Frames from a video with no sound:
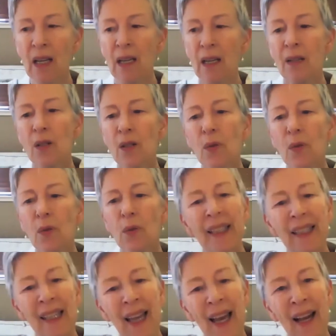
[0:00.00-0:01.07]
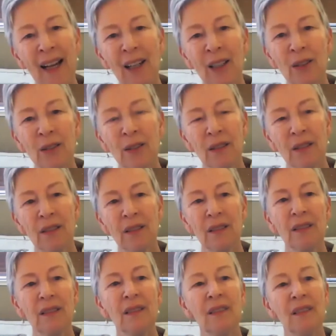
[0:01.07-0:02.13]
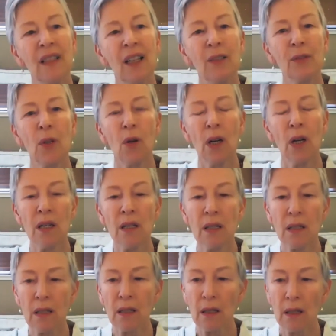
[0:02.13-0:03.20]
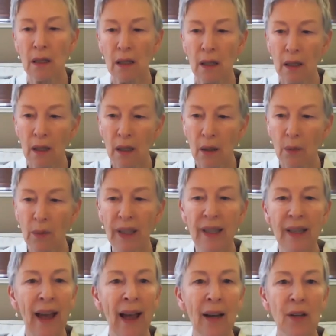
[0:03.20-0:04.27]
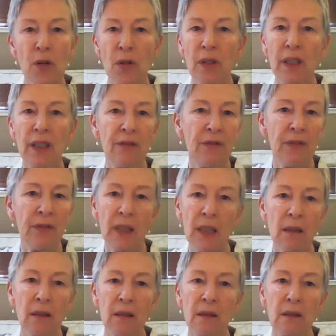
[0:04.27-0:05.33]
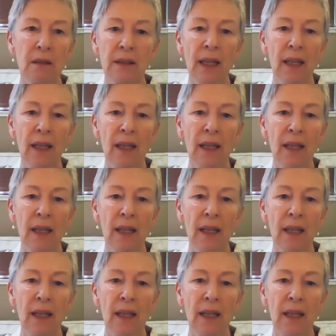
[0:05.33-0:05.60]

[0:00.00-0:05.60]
So right now, of course, we naturally feel that